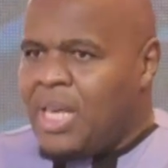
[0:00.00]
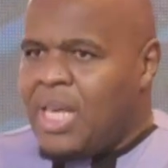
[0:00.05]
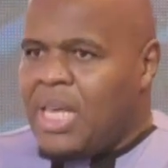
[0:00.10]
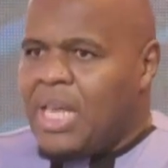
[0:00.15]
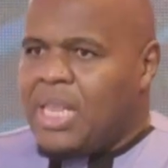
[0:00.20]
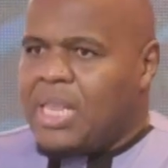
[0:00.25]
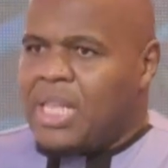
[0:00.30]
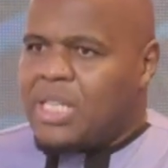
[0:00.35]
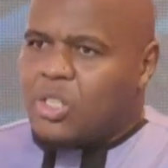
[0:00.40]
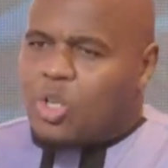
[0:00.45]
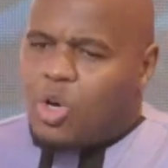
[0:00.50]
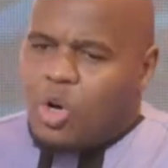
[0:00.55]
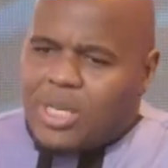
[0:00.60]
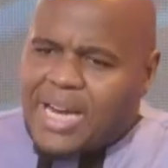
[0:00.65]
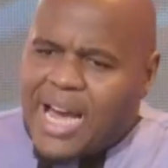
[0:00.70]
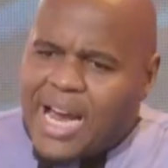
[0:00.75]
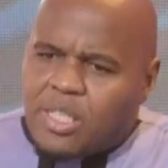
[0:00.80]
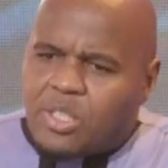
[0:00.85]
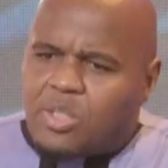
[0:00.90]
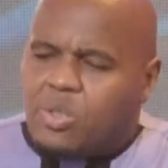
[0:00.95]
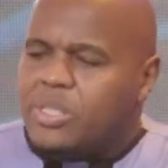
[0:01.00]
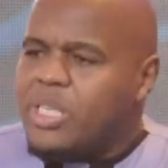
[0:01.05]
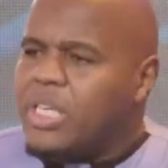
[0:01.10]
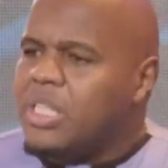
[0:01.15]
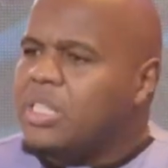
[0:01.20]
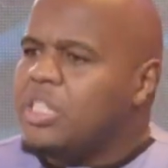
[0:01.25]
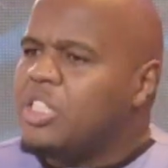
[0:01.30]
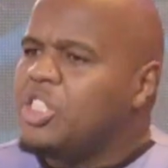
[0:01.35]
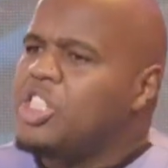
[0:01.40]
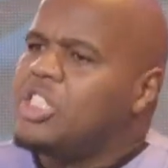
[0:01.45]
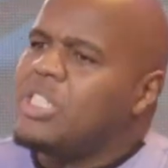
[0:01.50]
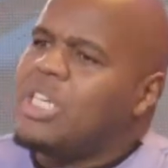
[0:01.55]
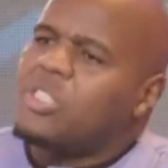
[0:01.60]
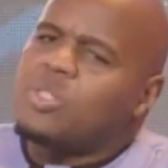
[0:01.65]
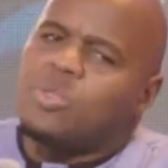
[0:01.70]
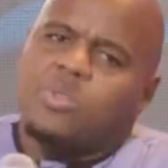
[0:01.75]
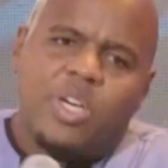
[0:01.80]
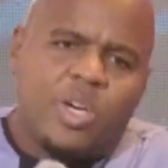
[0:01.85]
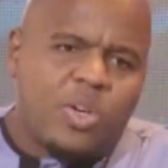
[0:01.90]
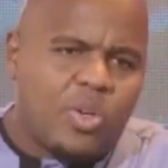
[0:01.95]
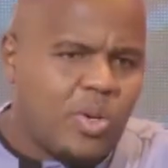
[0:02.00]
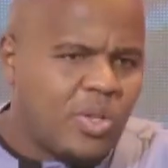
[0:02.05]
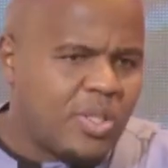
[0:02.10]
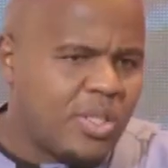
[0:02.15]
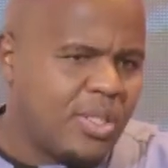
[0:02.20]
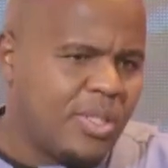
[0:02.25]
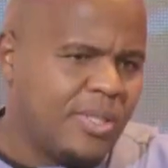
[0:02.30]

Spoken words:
that God had to send Jesus to the cross?